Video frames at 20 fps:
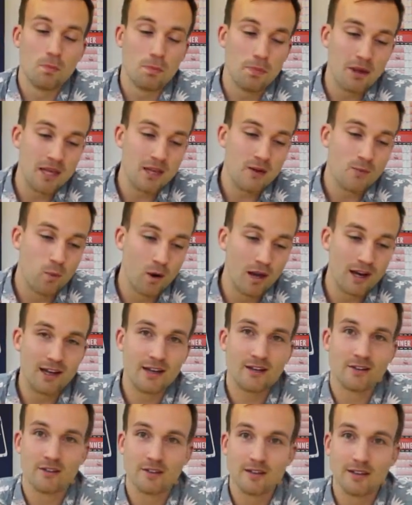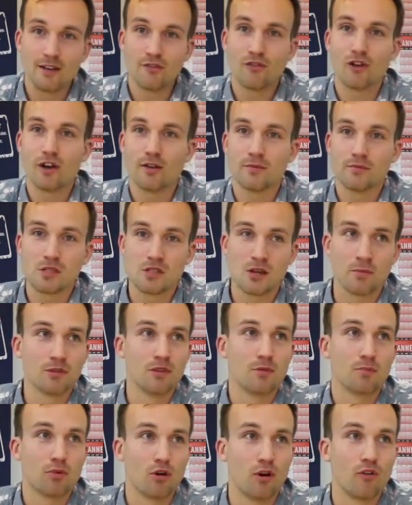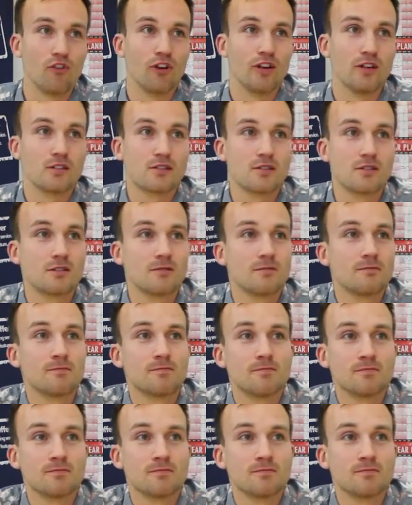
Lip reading: be willing to give up some of the profits.